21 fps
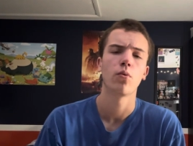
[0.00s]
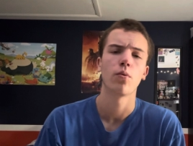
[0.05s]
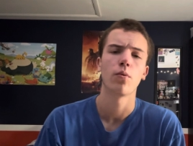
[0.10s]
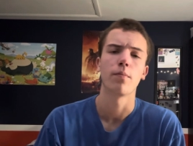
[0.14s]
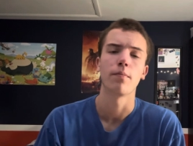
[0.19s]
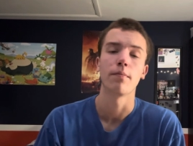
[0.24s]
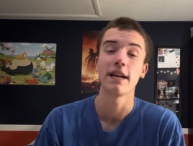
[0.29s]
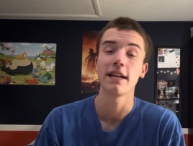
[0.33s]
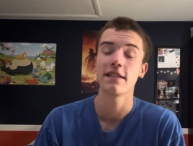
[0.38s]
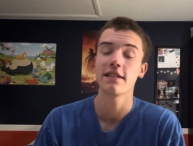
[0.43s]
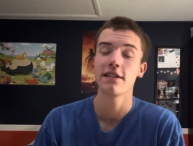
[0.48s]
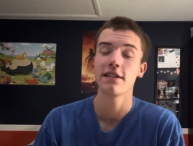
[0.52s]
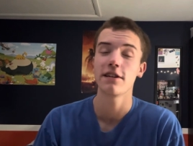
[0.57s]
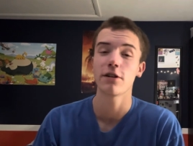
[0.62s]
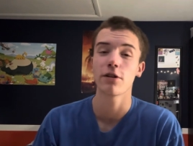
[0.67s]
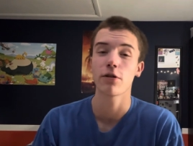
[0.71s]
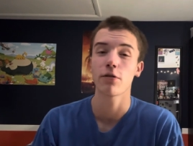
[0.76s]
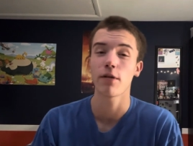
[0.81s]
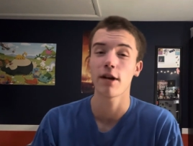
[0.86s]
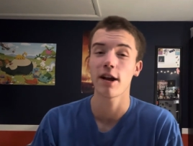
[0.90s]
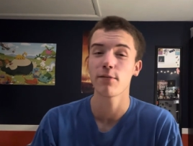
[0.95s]
Meansy or
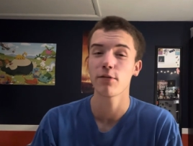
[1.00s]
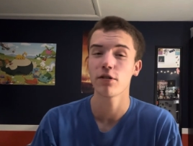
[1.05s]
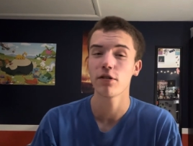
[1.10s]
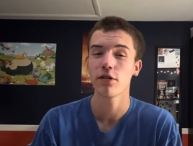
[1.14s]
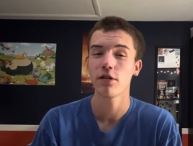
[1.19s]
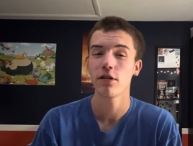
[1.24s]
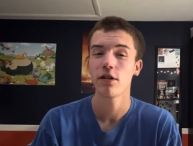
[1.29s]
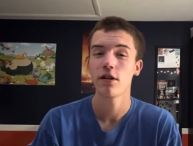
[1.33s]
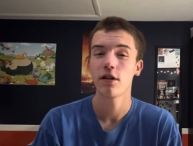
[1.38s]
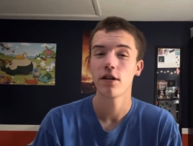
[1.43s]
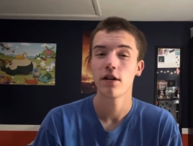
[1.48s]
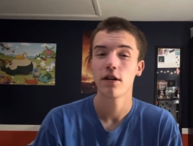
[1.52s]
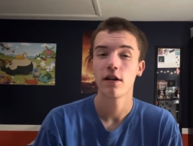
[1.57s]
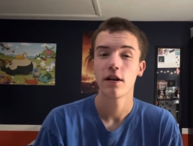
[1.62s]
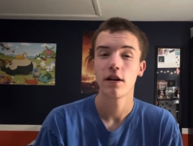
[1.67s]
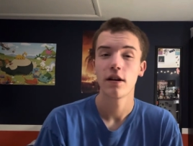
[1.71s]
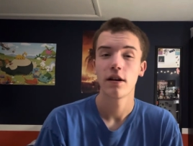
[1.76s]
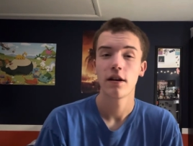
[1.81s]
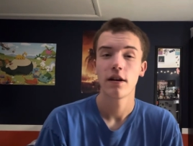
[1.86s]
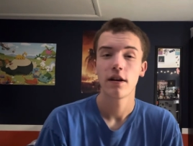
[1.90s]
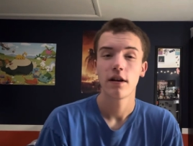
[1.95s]
Kremer
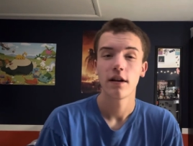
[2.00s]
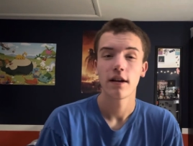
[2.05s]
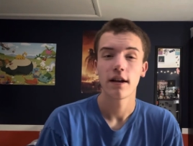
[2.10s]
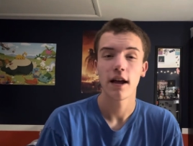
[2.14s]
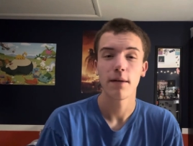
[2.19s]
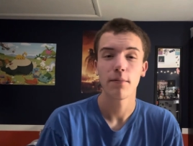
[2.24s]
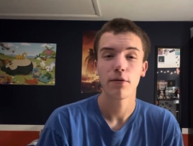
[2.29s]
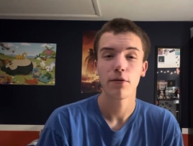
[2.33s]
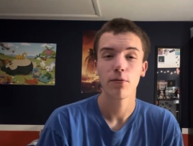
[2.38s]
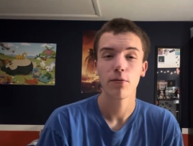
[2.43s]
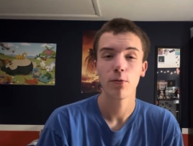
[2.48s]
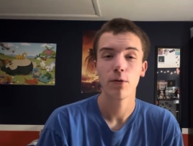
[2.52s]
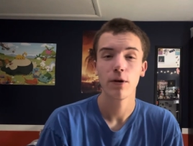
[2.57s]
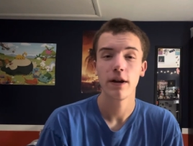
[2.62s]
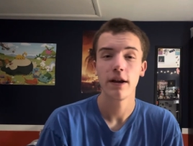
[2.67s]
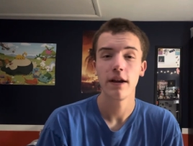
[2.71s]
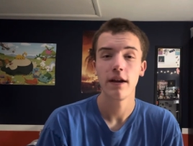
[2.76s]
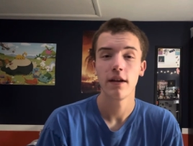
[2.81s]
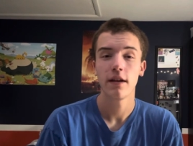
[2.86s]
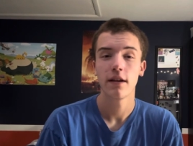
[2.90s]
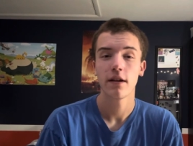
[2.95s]
game
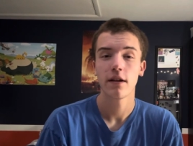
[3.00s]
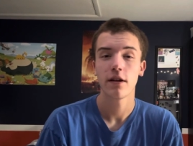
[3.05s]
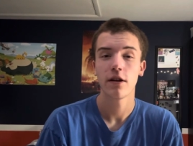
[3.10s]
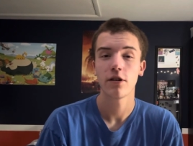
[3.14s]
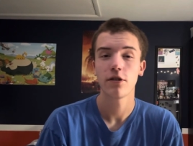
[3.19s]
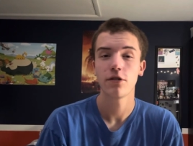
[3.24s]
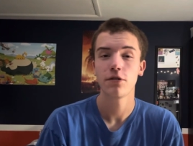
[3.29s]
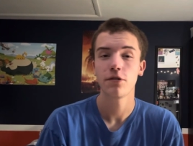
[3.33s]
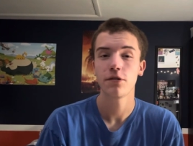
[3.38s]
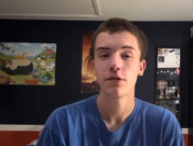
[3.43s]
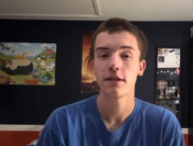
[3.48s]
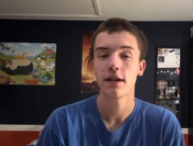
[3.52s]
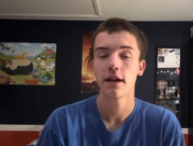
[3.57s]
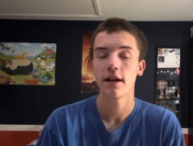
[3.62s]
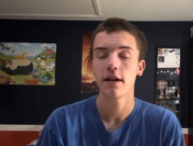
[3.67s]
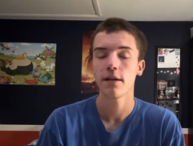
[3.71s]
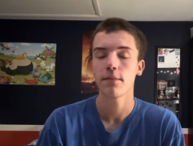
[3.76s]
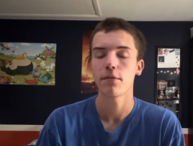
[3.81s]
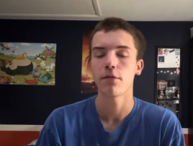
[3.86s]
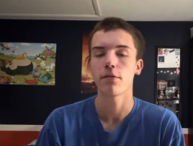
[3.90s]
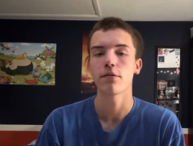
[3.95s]
three on
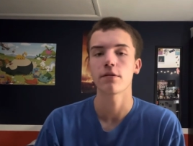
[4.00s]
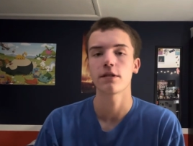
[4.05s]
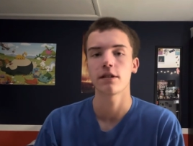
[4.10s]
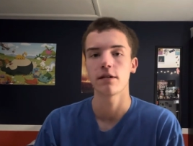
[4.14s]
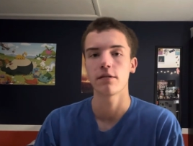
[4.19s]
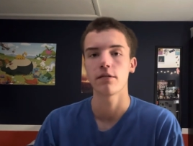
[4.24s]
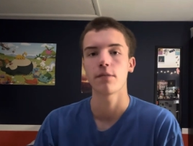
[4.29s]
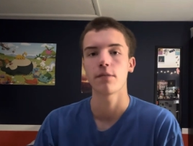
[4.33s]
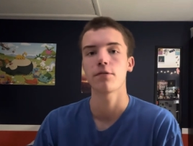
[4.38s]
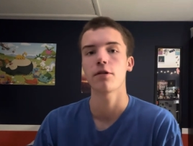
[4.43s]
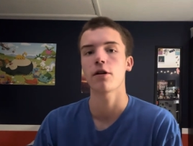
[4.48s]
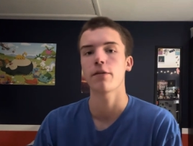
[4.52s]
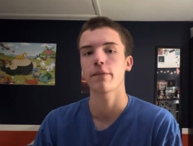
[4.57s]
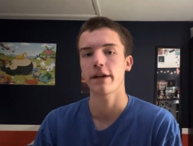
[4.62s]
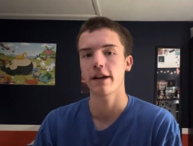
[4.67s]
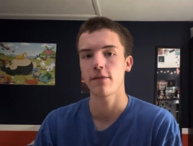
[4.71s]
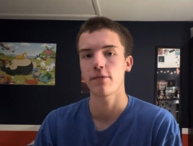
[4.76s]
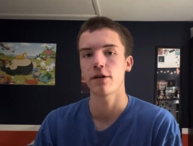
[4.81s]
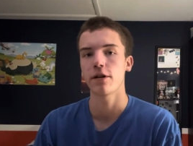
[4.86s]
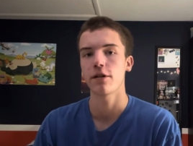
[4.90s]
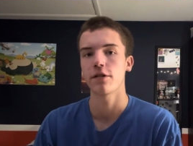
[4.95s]
Tuesday, but we'll see. I'm talking about
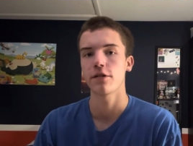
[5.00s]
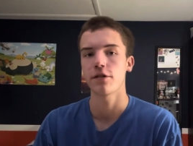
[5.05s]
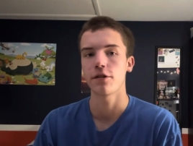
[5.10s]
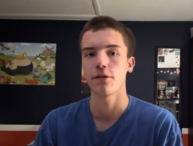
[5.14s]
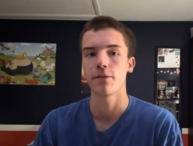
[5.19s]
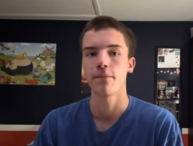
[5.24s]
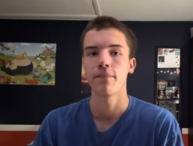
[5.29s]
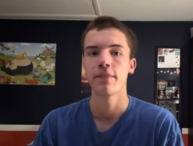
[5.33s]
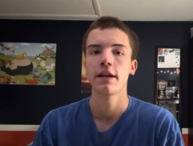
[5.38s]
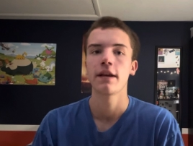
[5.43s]
game one and two.